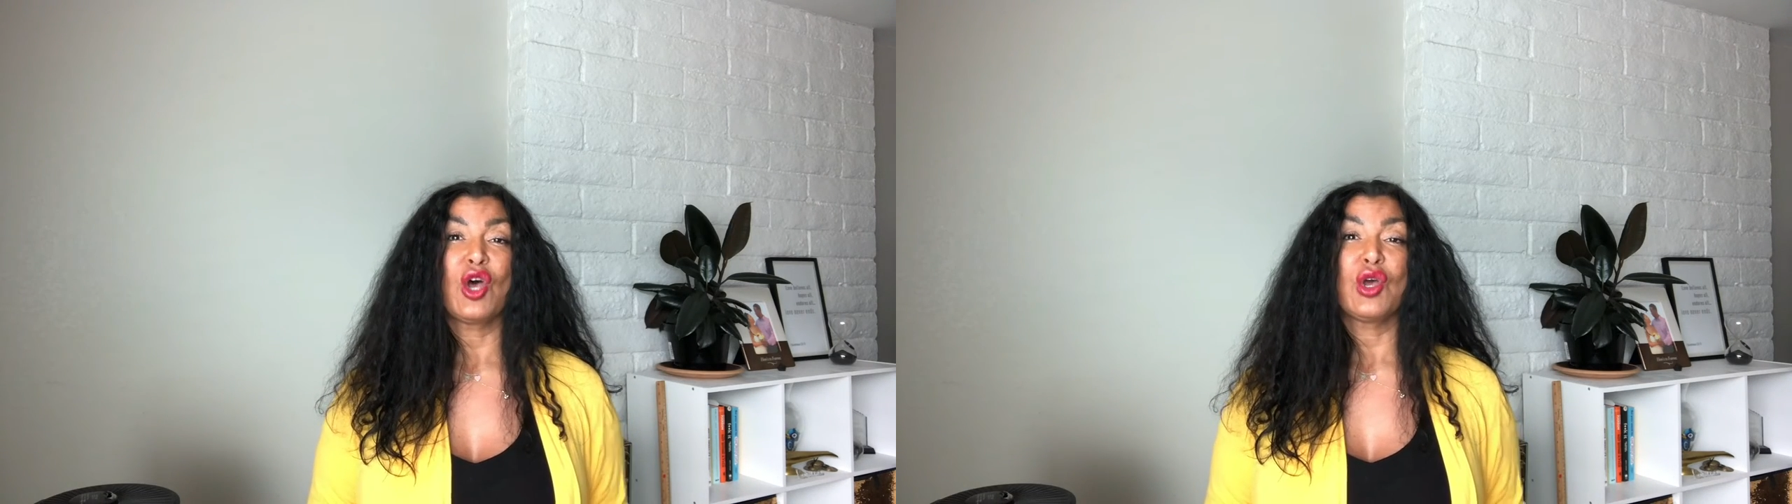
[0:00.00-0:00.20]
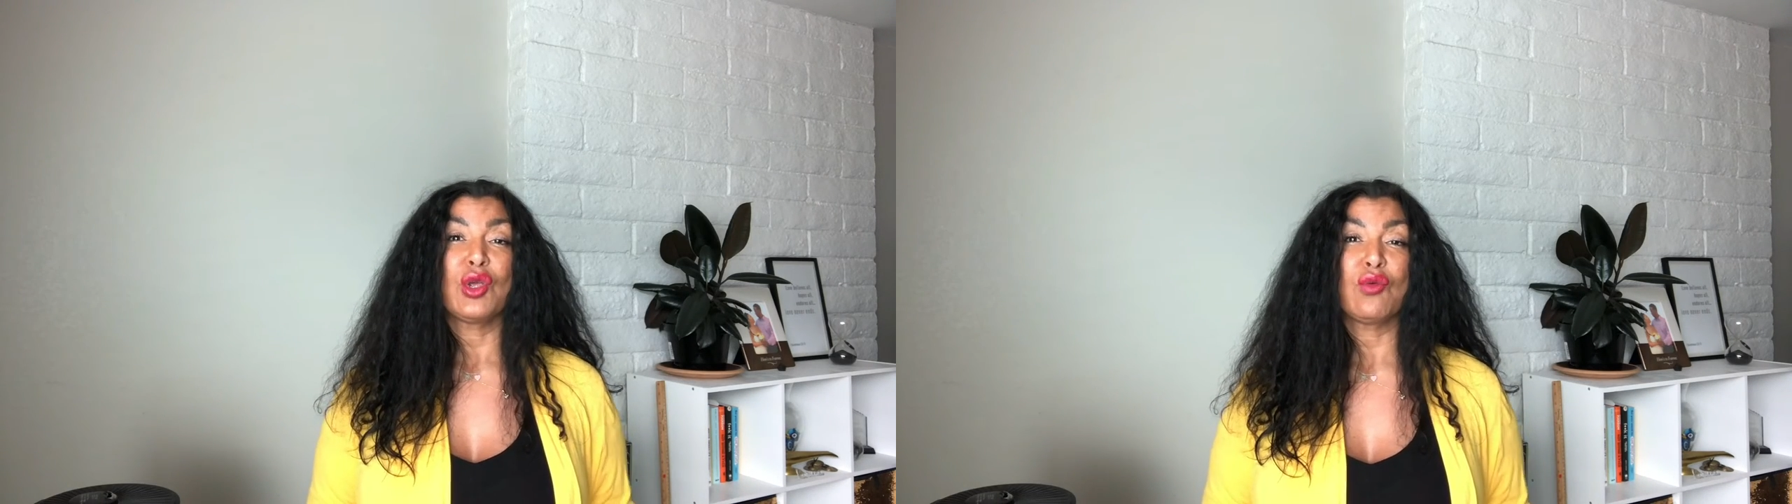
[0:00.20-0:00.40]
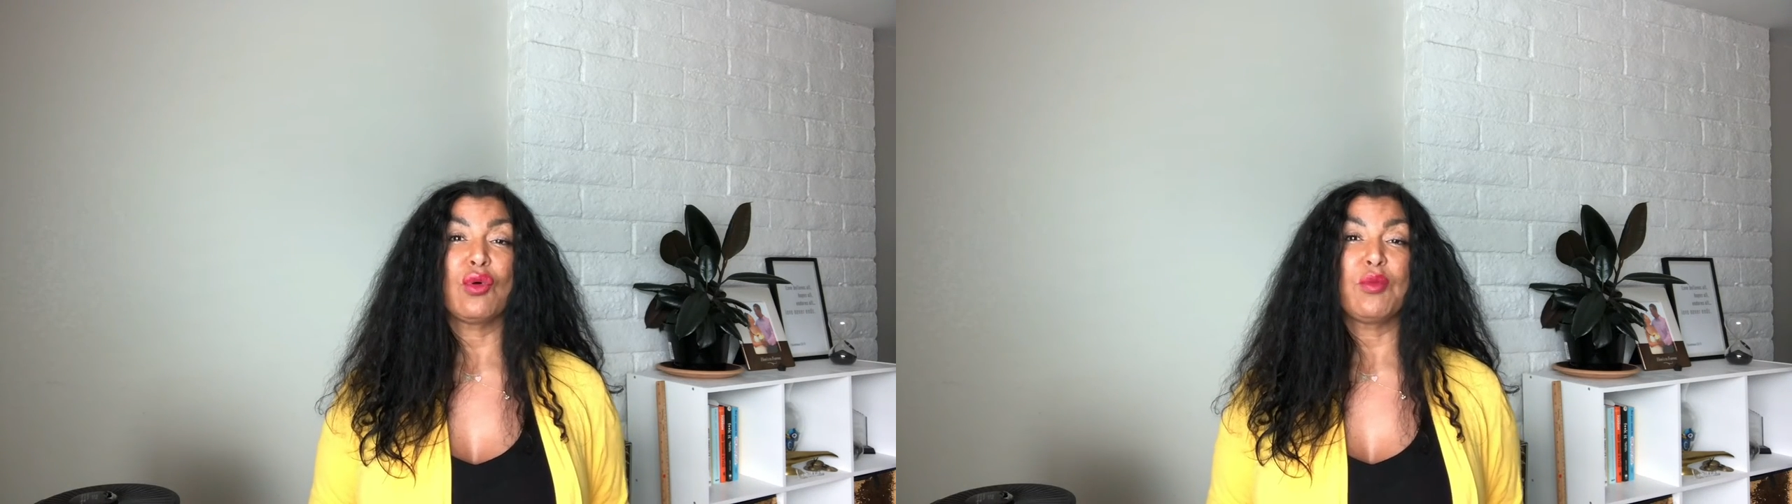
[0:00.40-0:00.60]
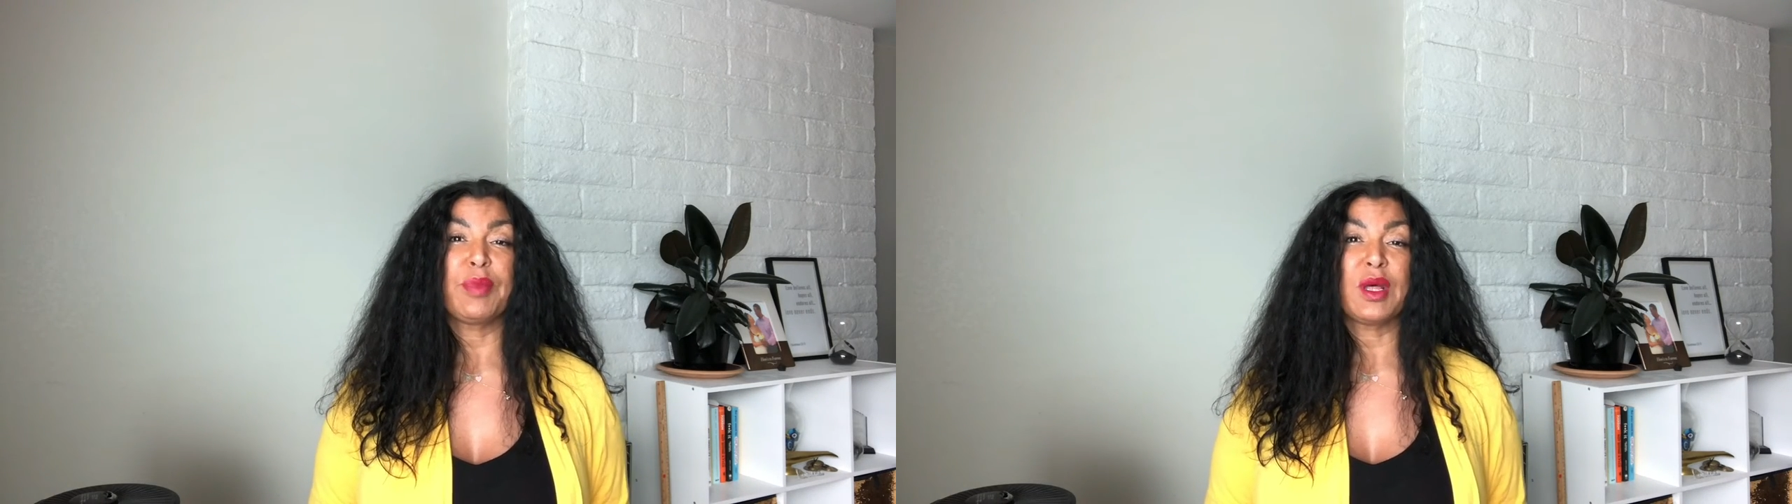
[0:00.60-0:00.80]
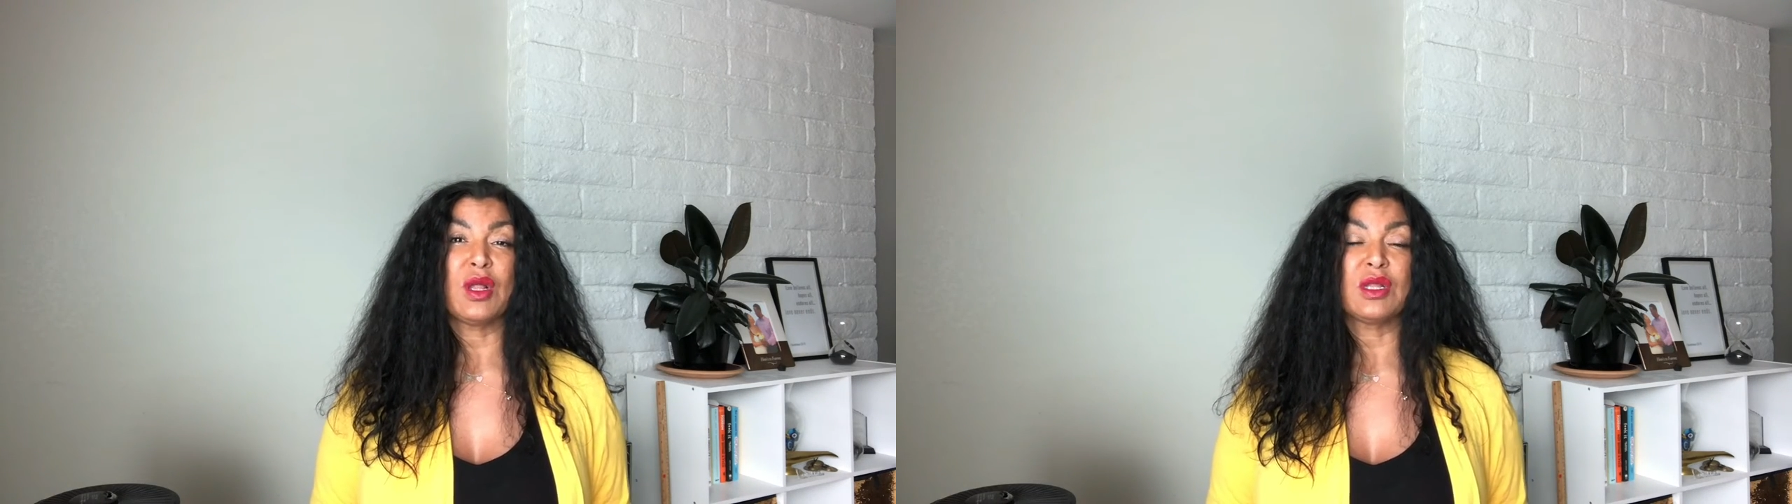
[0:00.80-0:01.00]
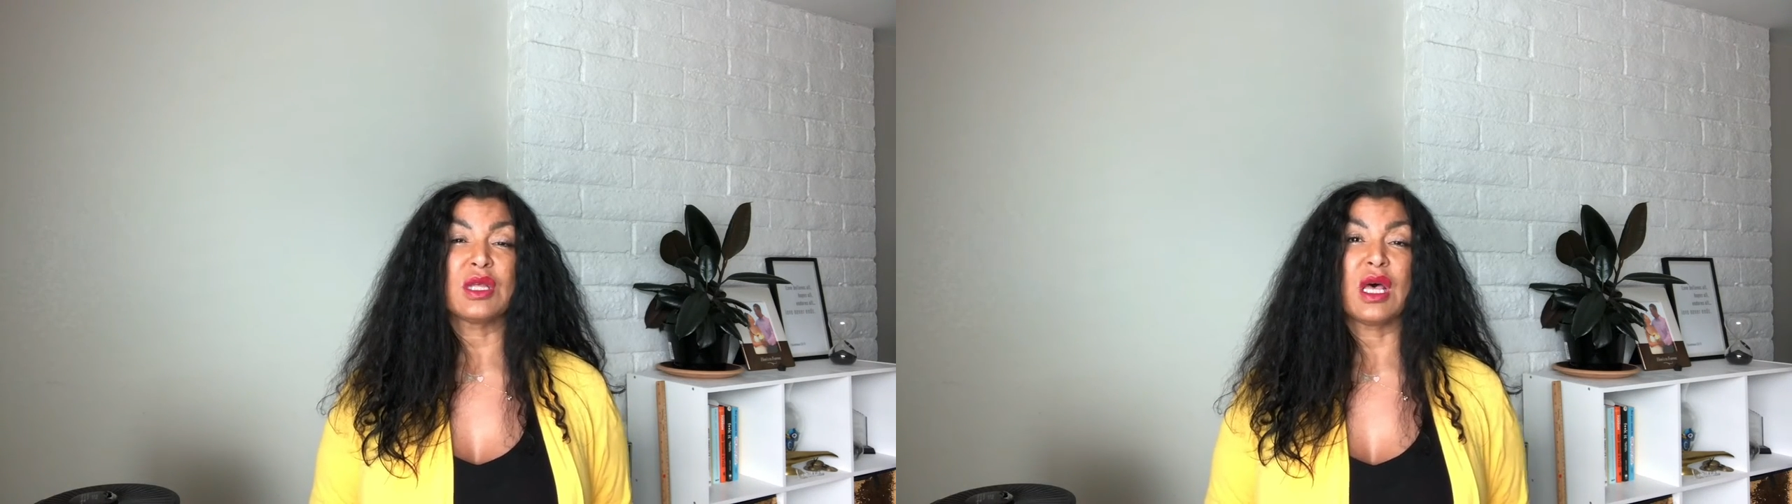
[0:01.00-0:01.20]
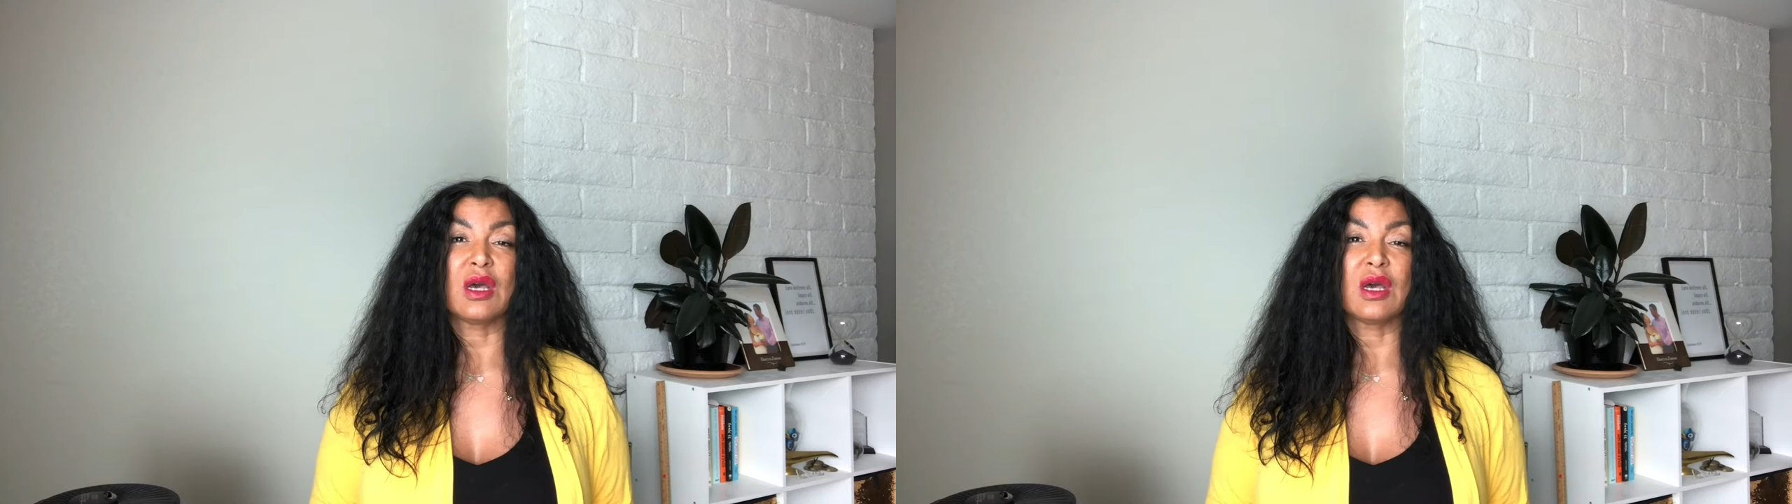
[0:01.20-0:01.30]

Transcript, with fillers: you will build a